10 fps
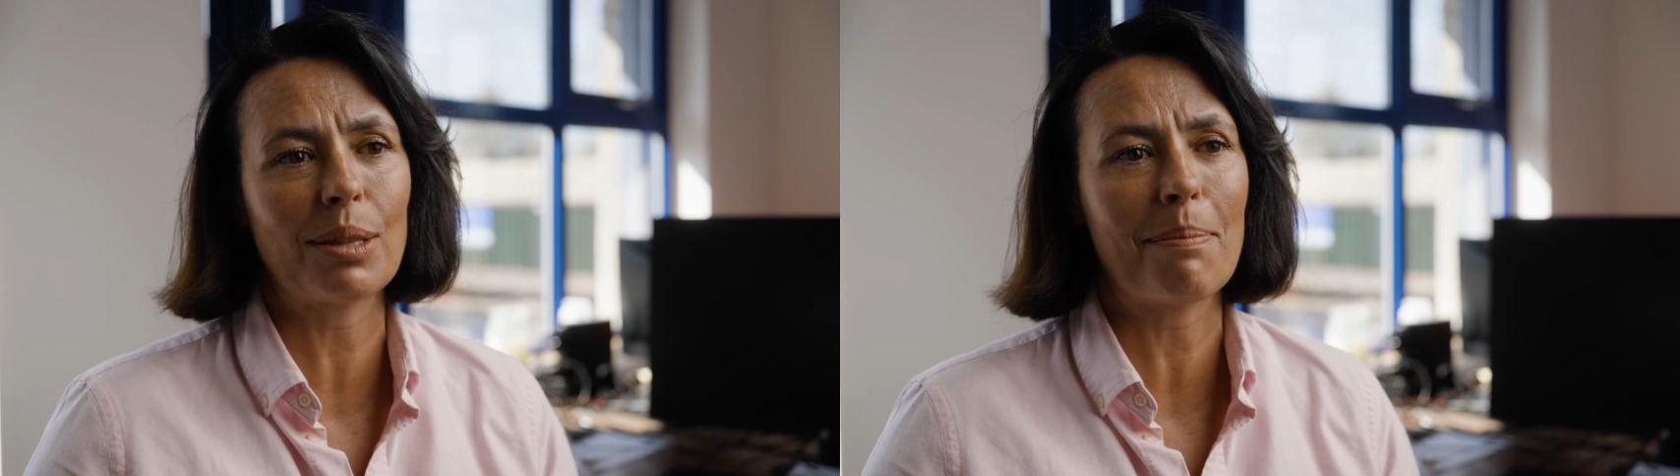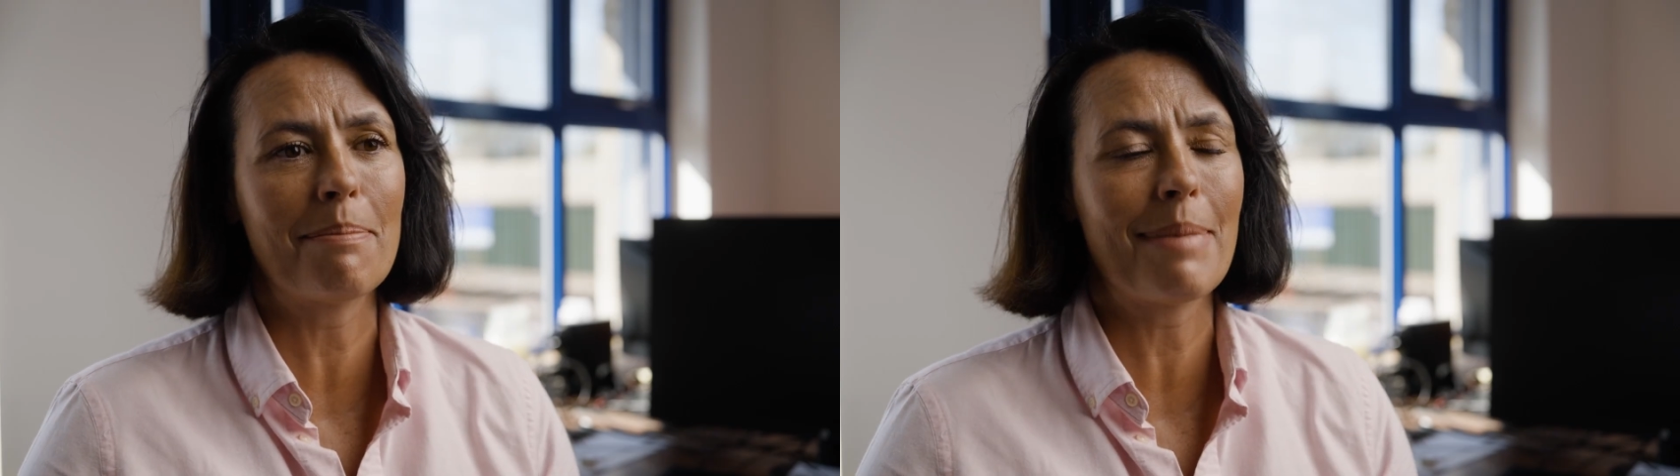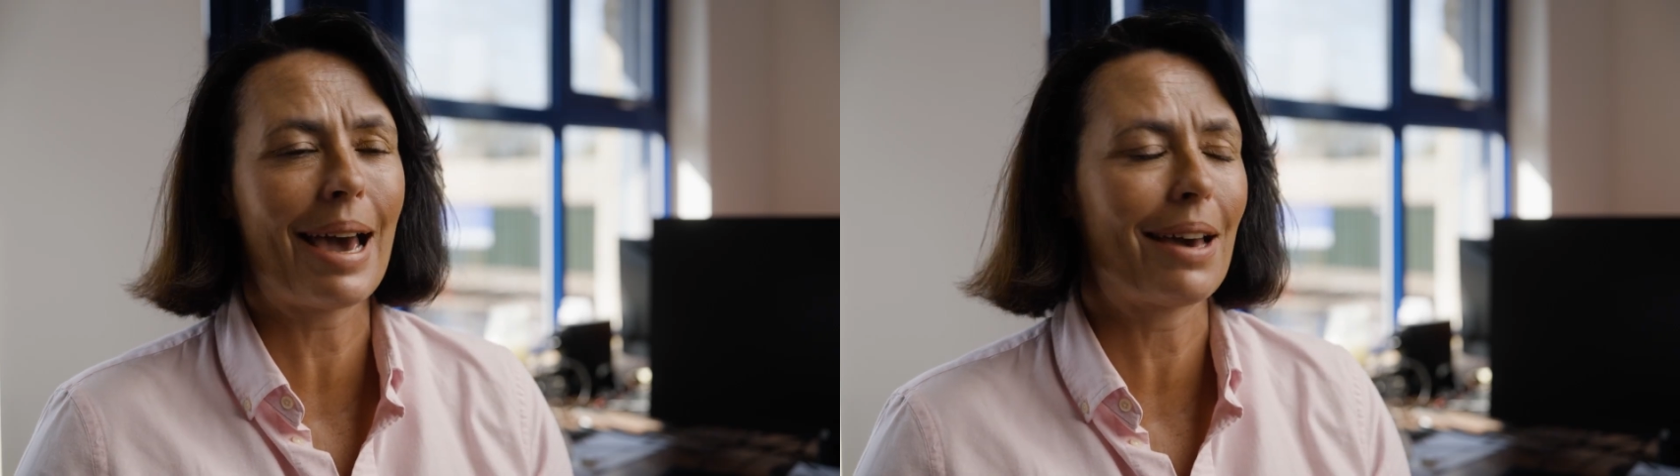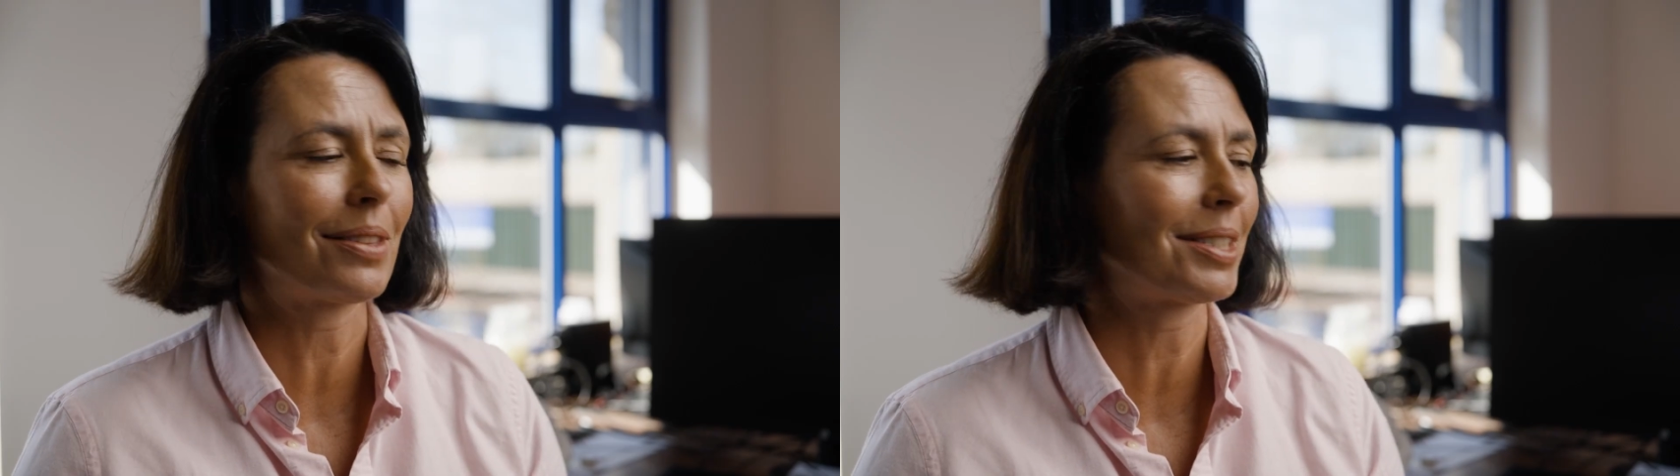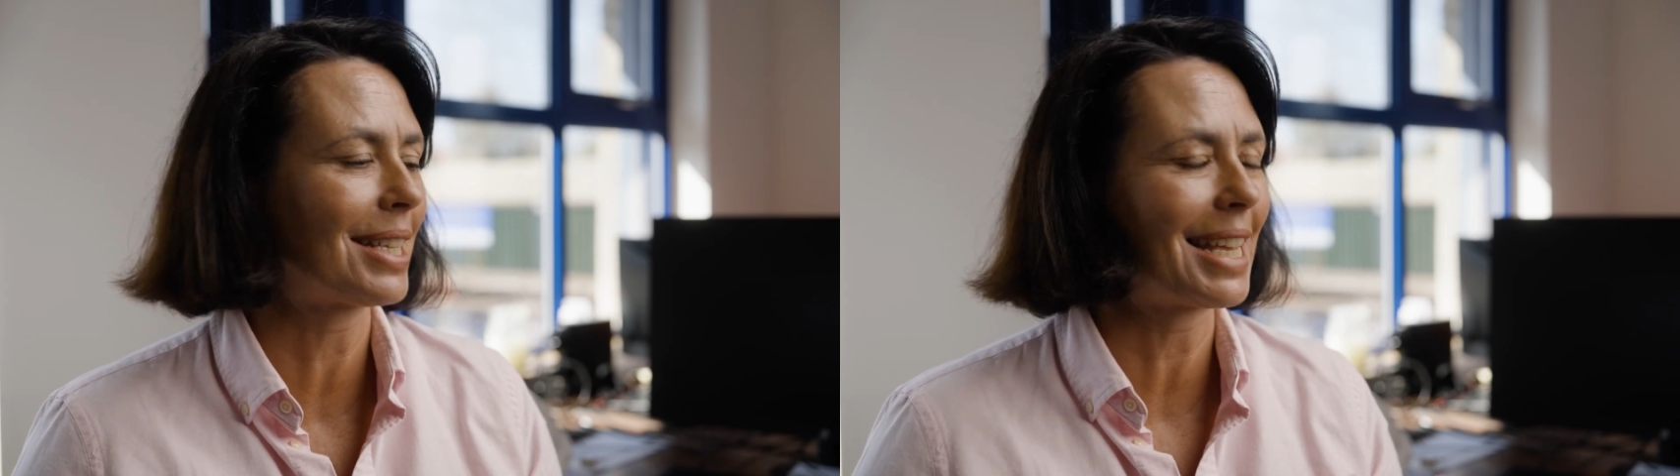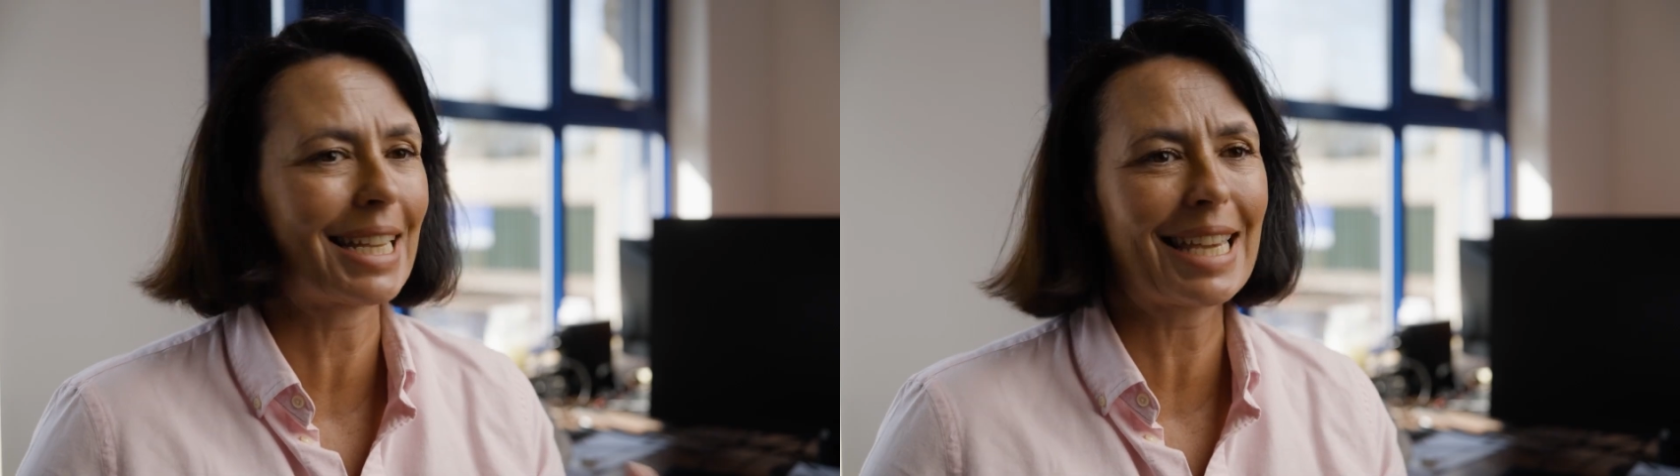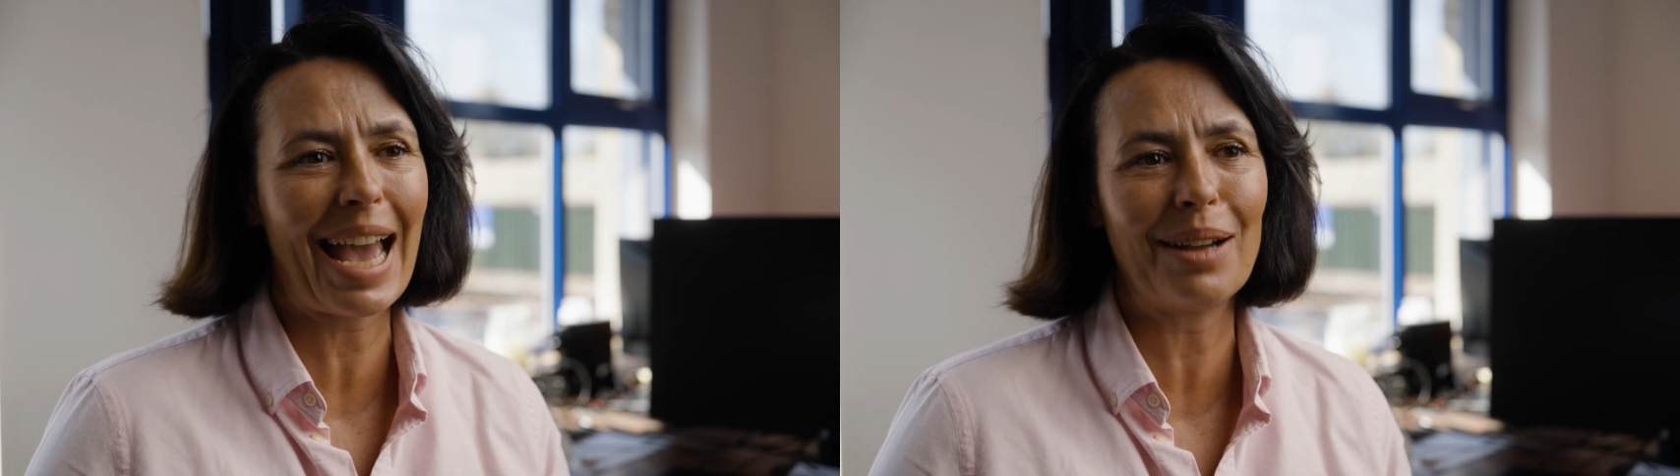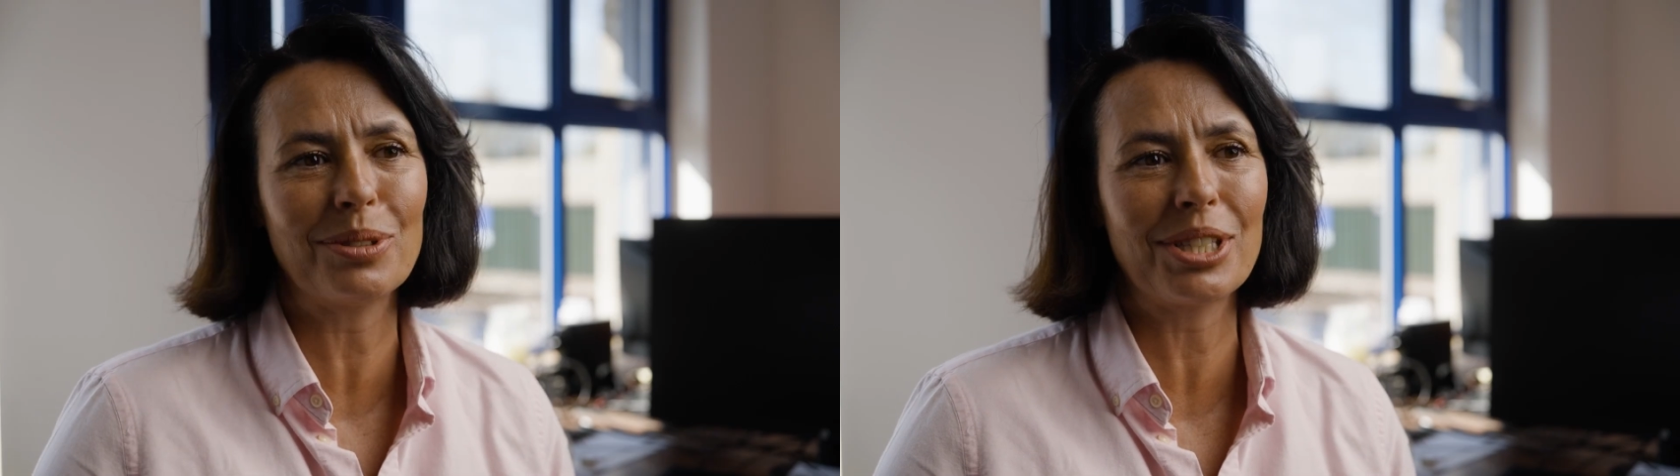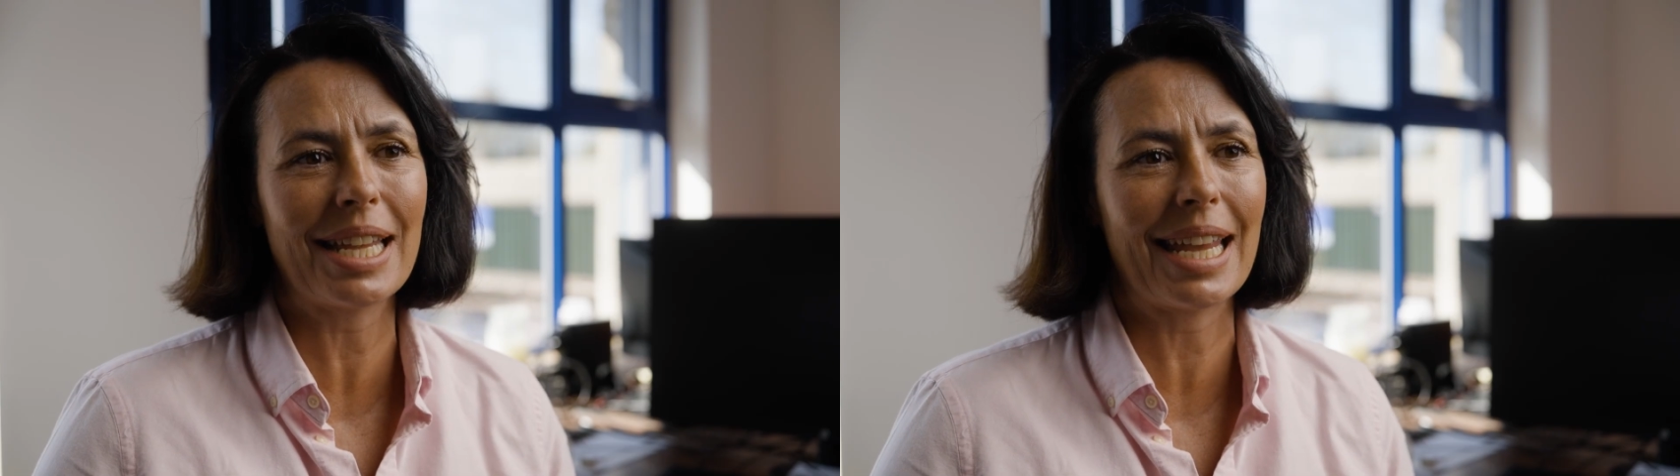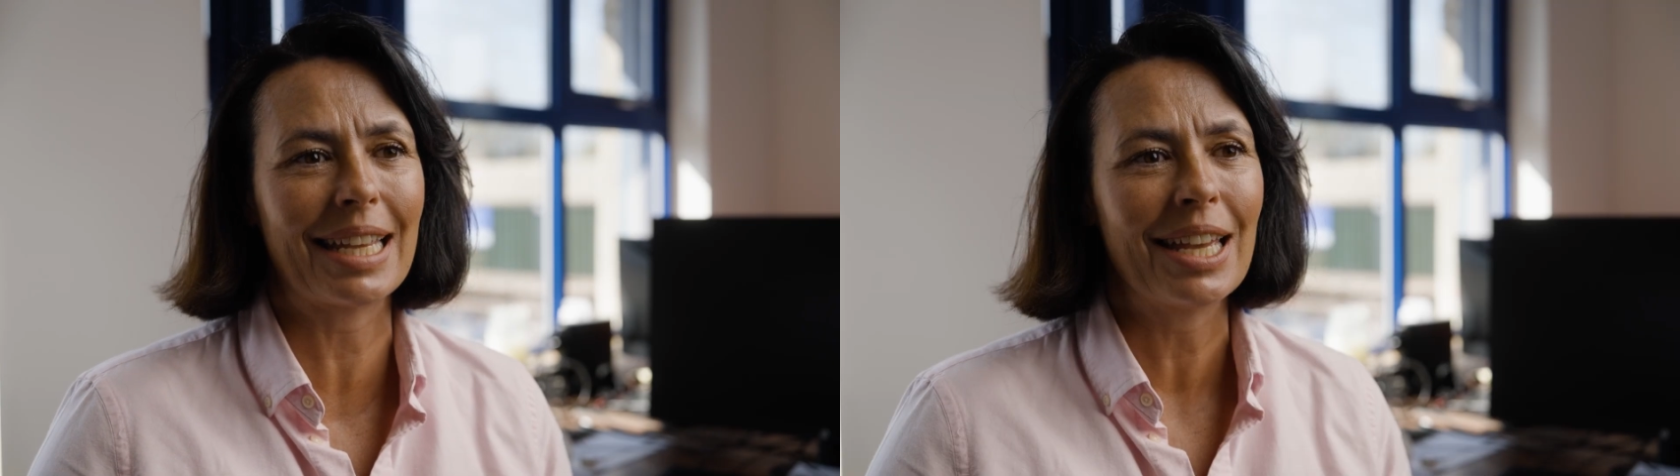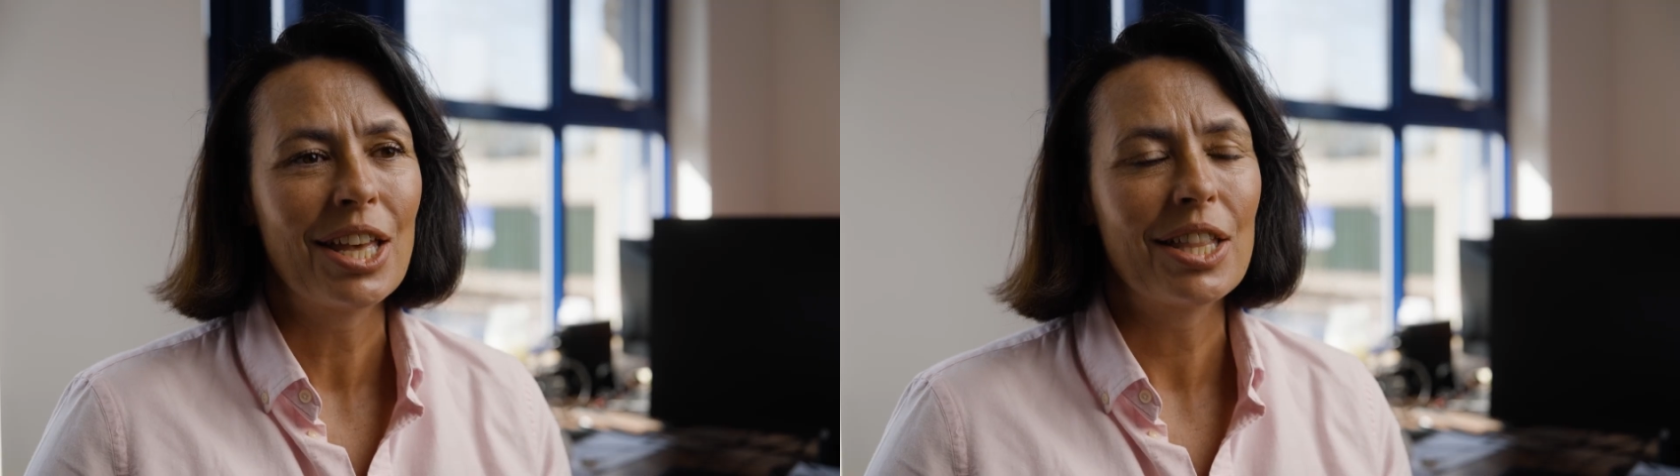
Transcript: the maths, the accounting.